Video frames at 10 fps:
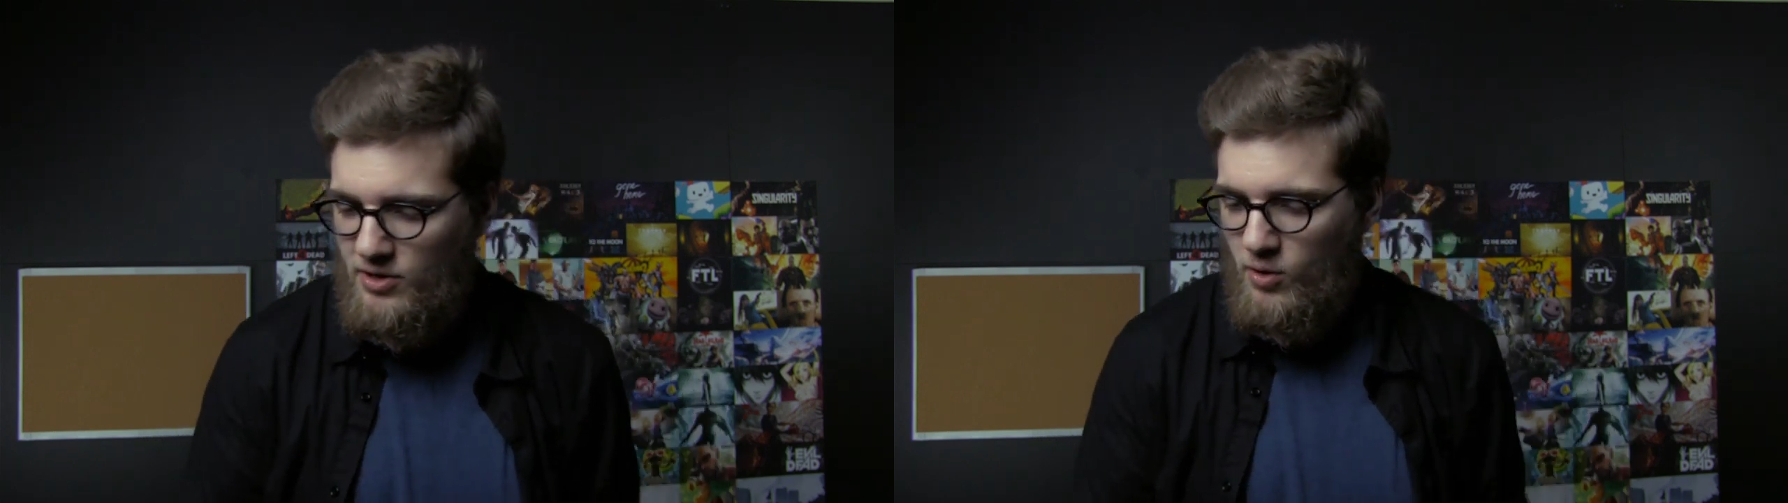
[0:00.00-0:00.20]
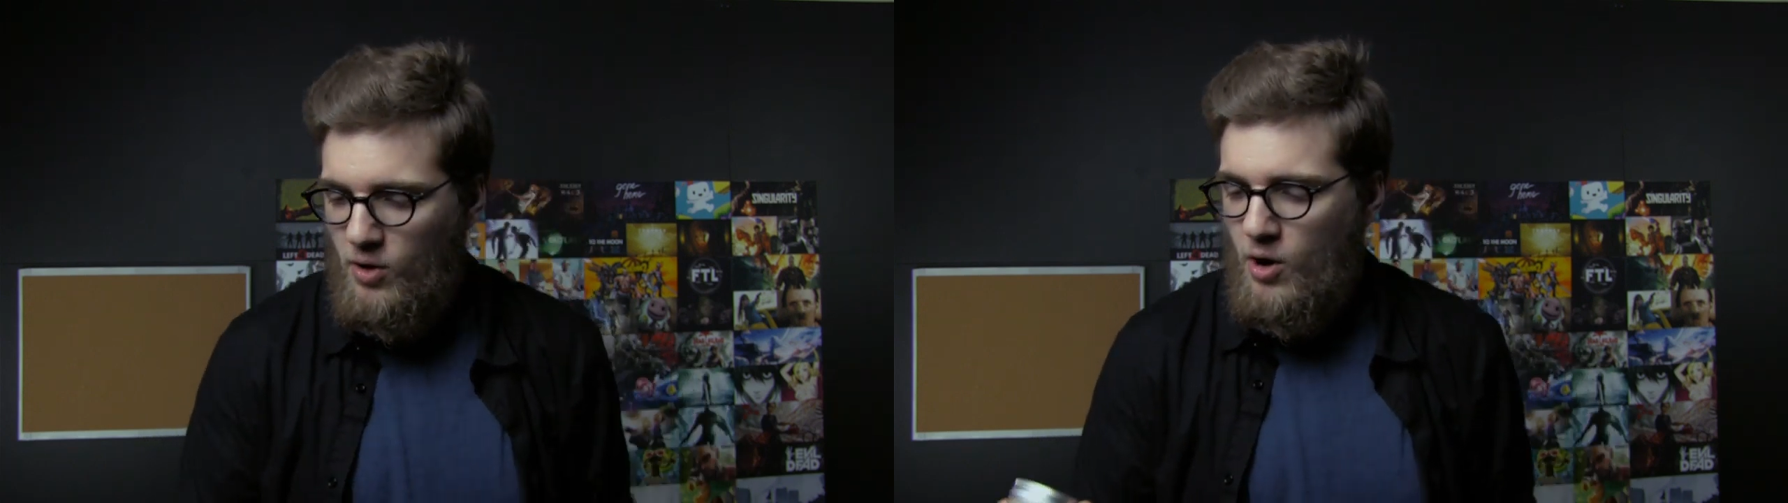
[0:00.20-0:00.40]

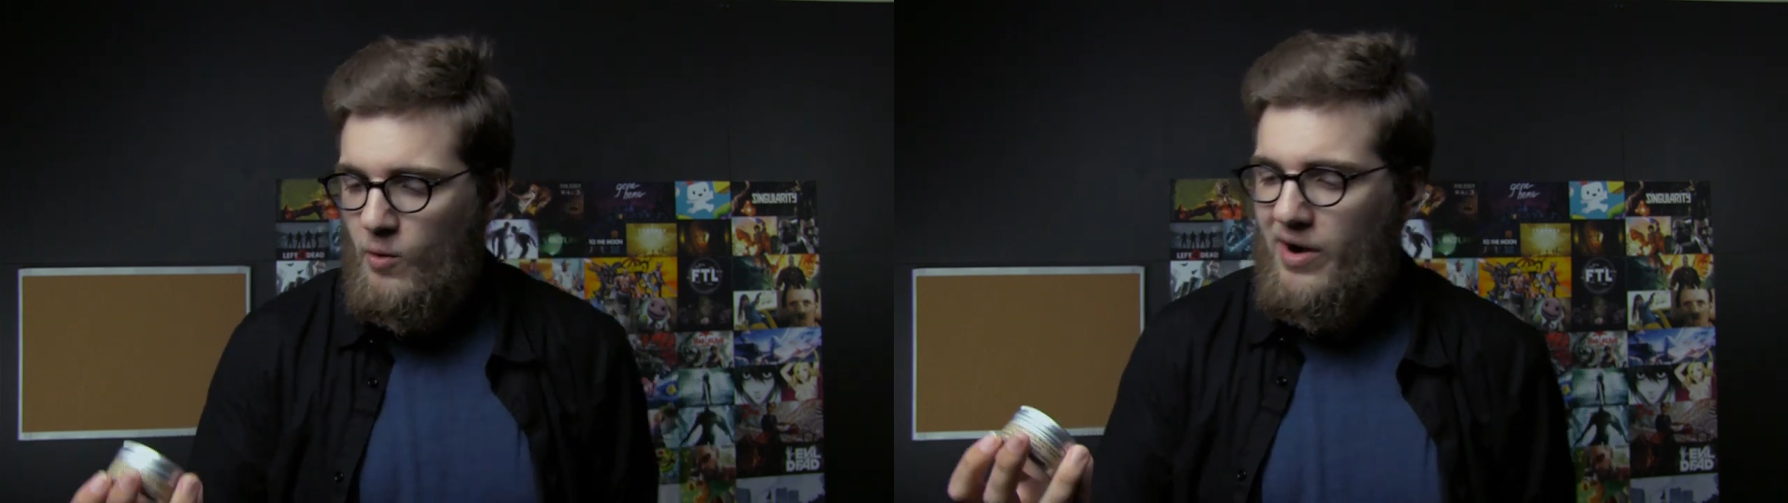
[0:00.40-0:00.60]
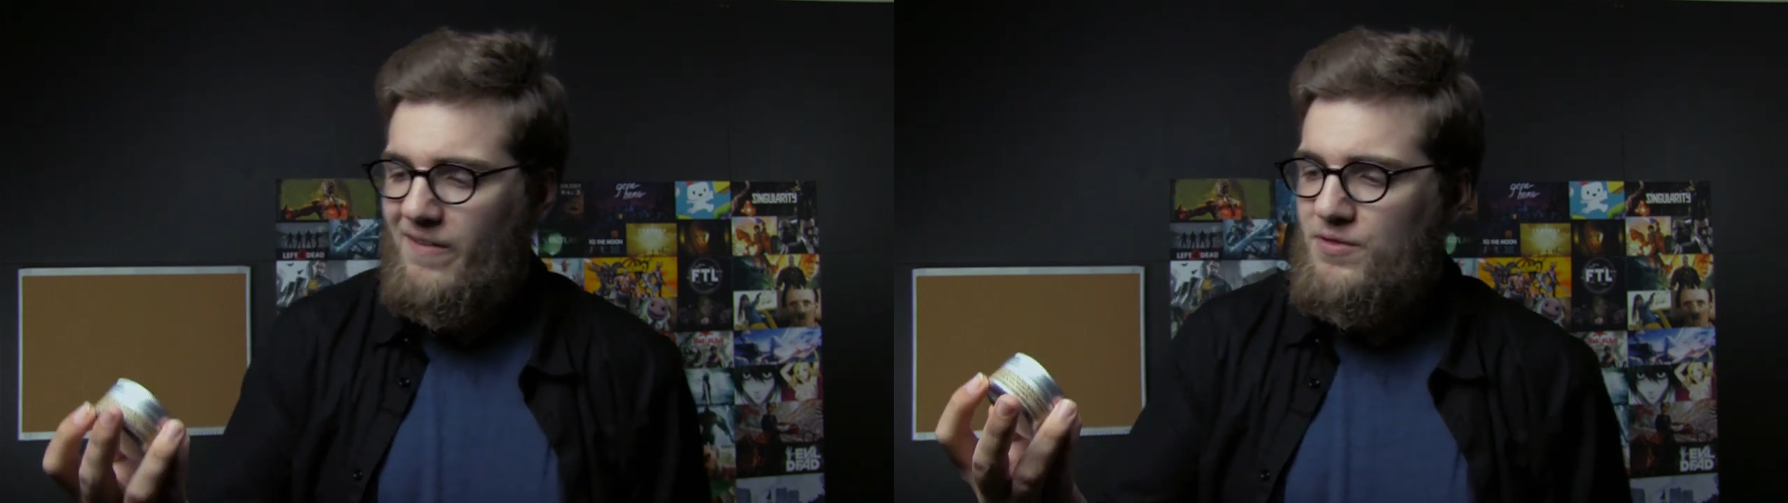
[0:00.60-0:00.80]
So
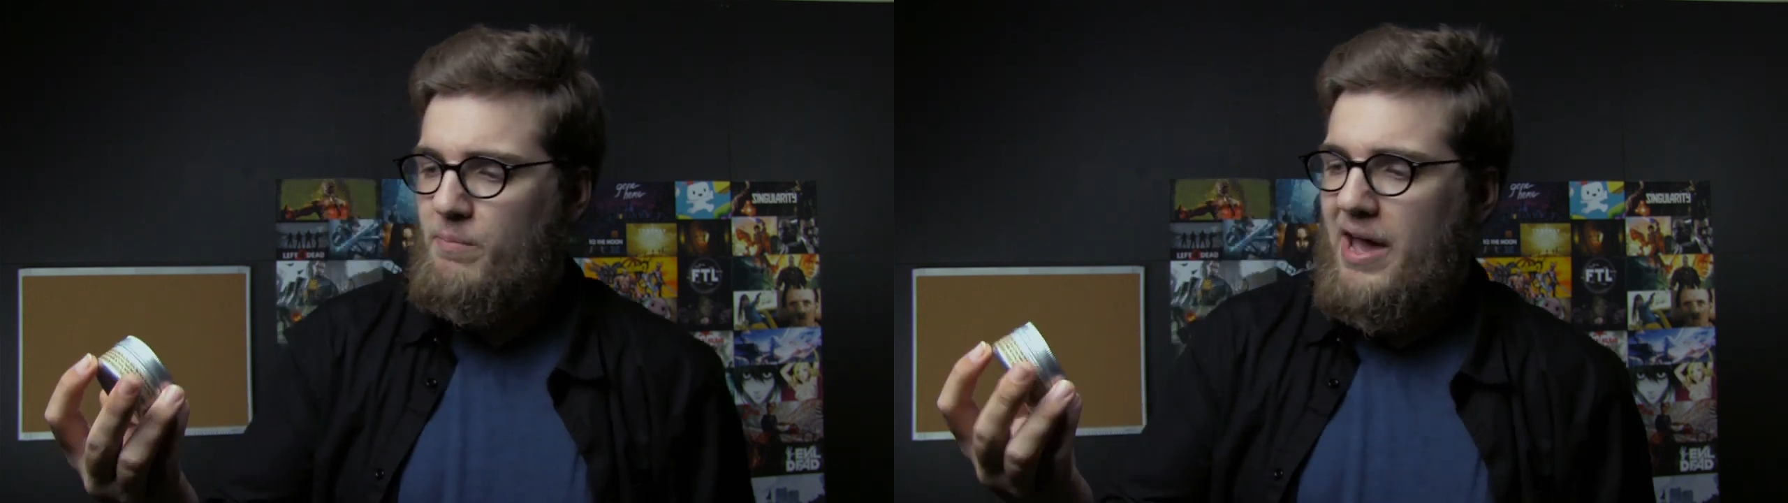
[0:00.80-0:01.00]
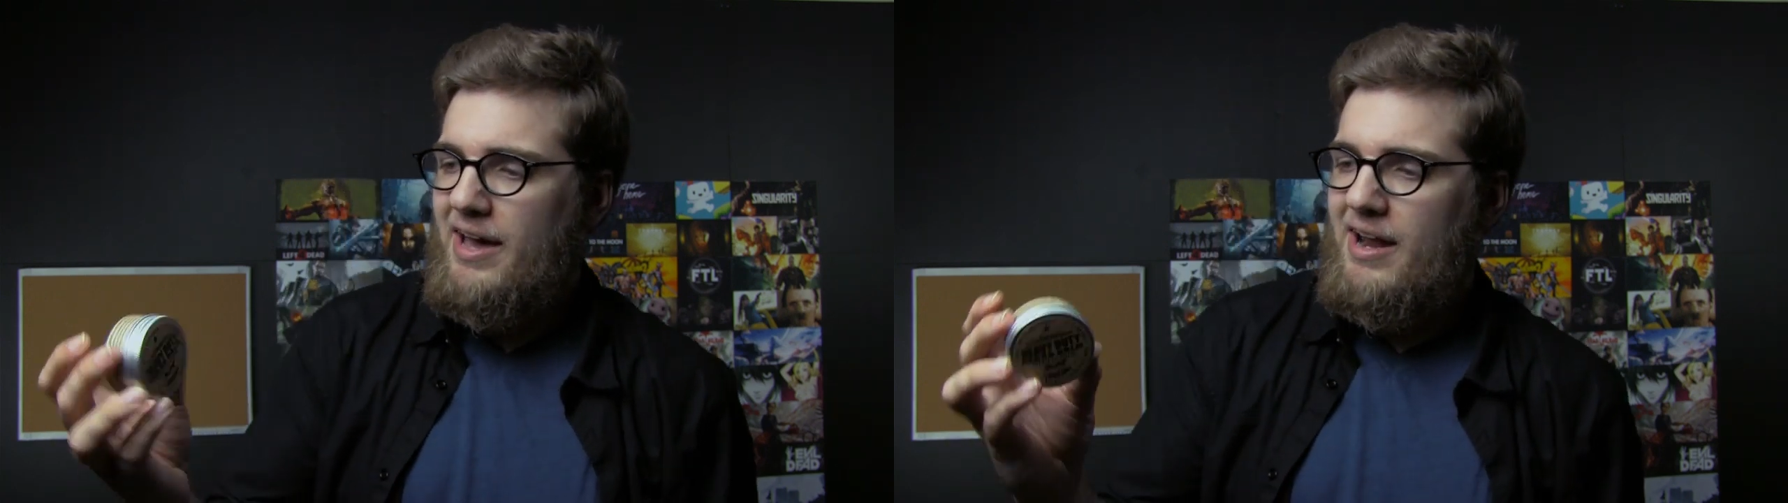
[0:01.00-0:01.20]
right off the
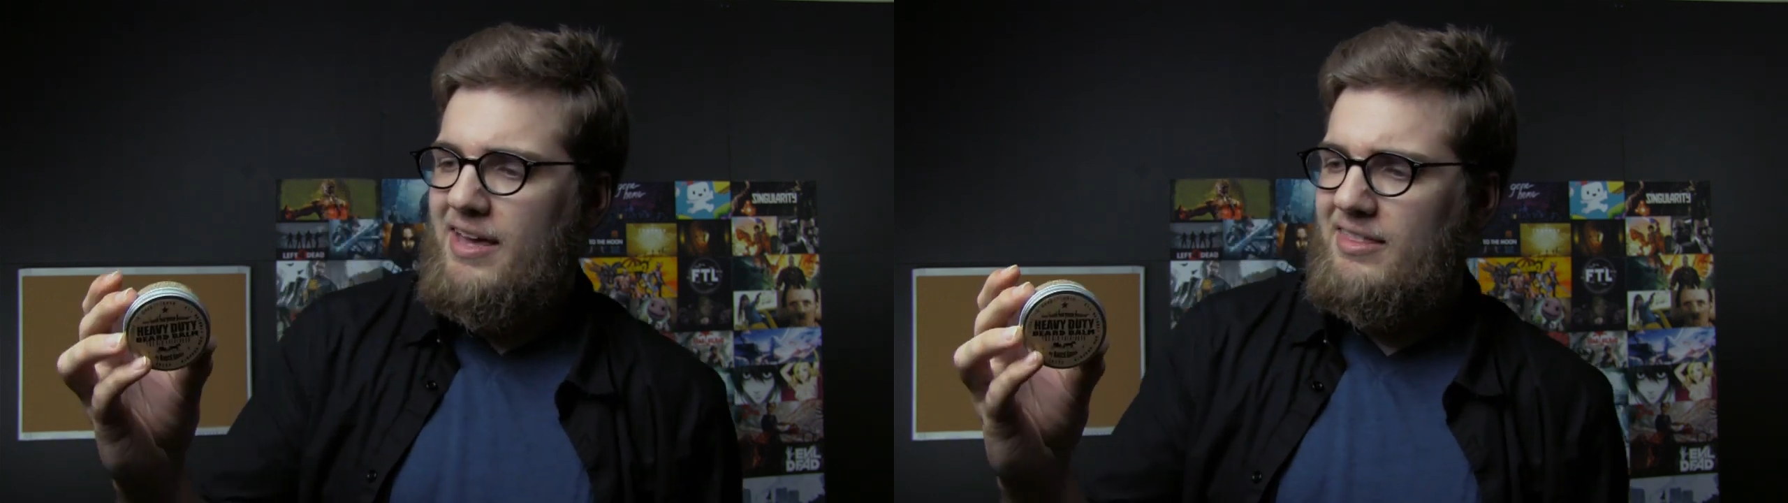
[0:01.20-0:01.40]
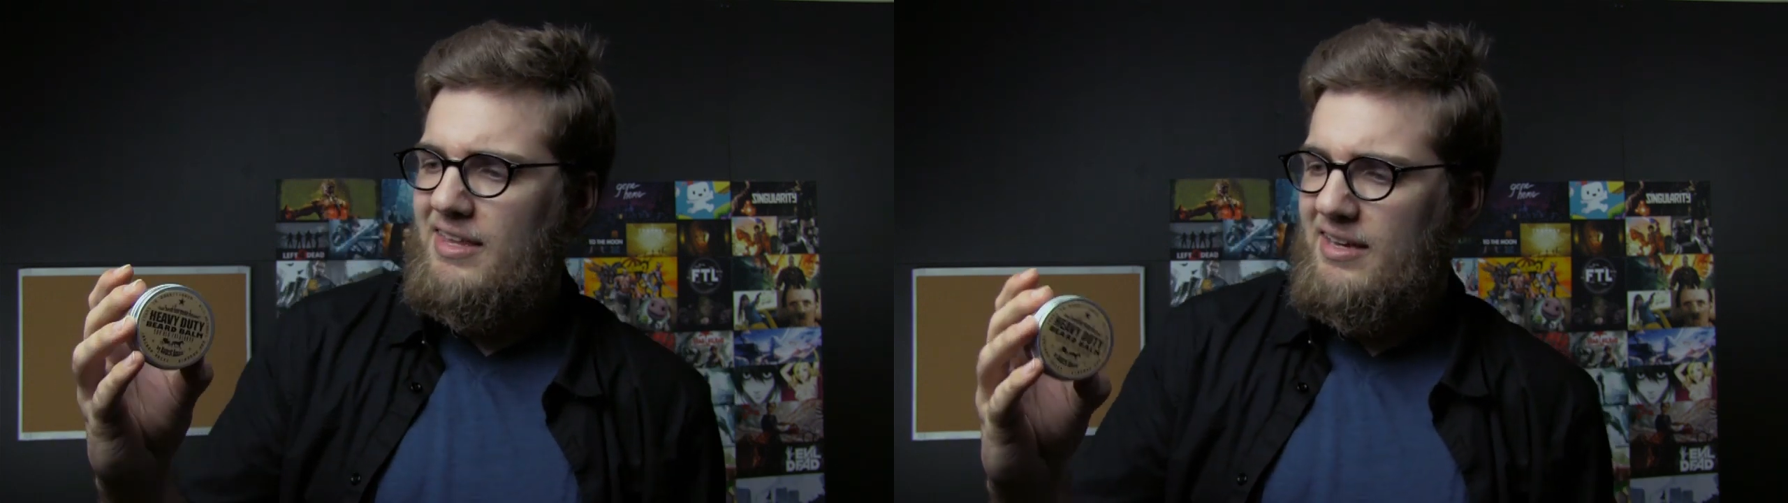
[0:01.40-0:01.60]
bat,
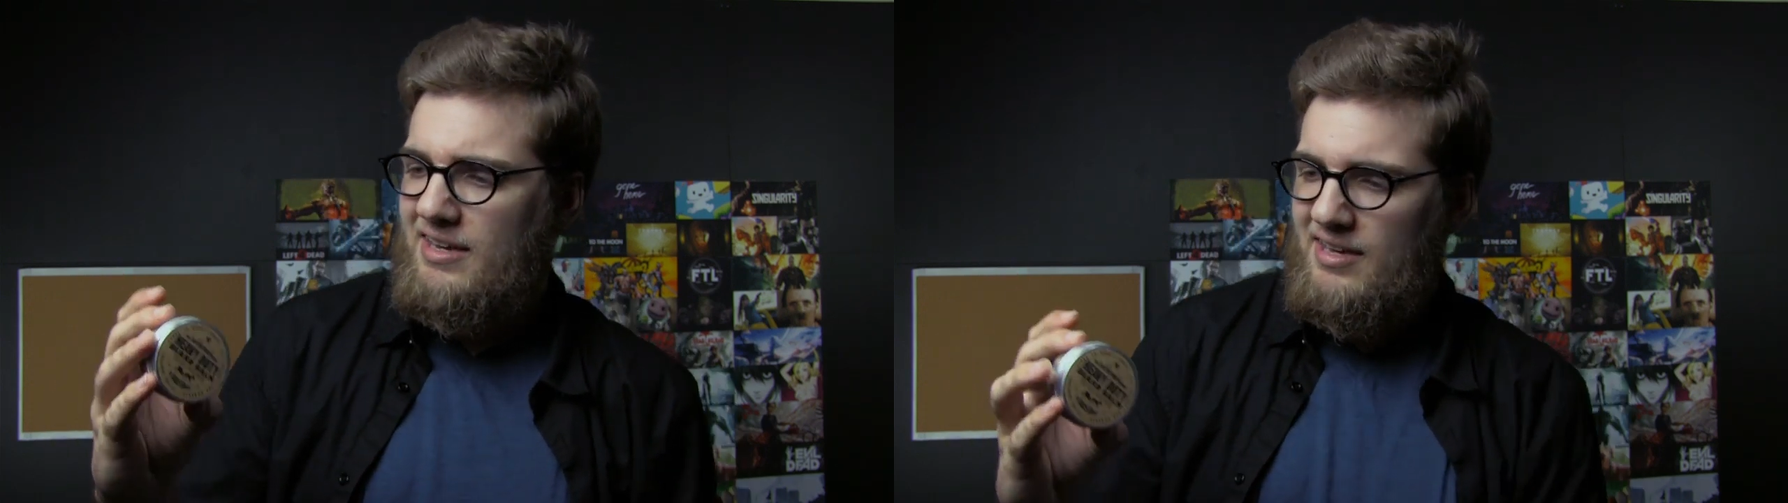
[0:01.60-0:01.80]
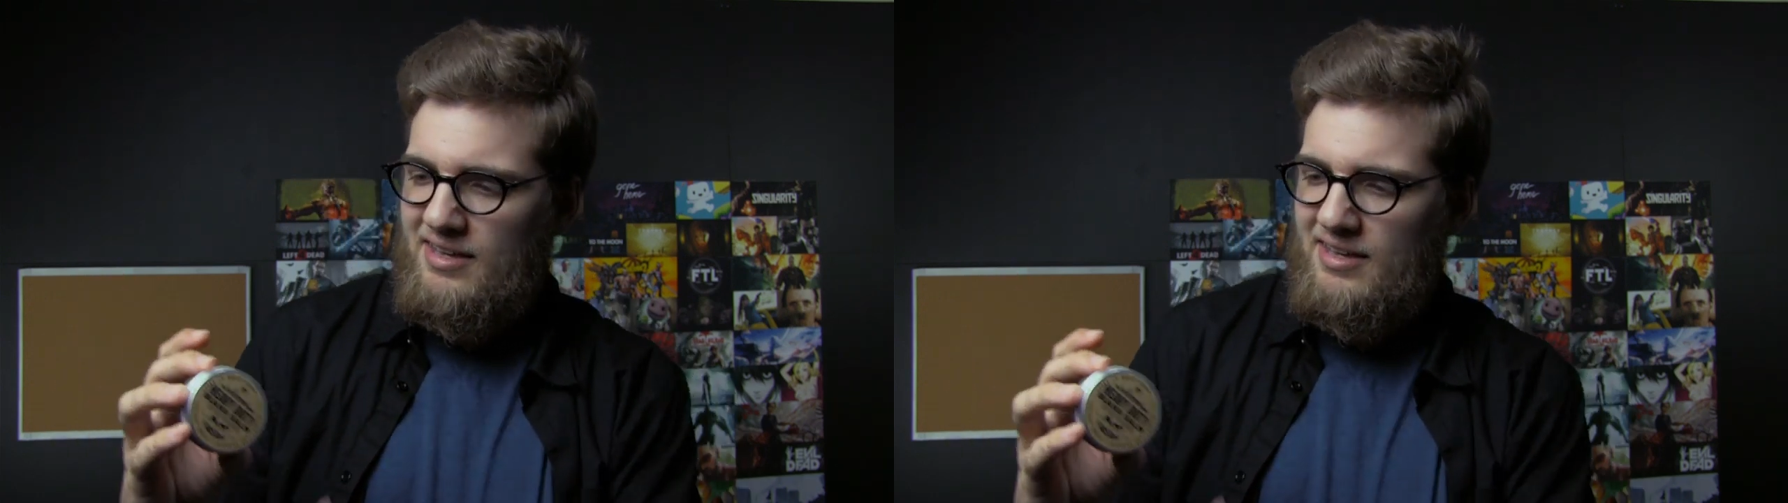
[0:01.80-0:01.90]
I think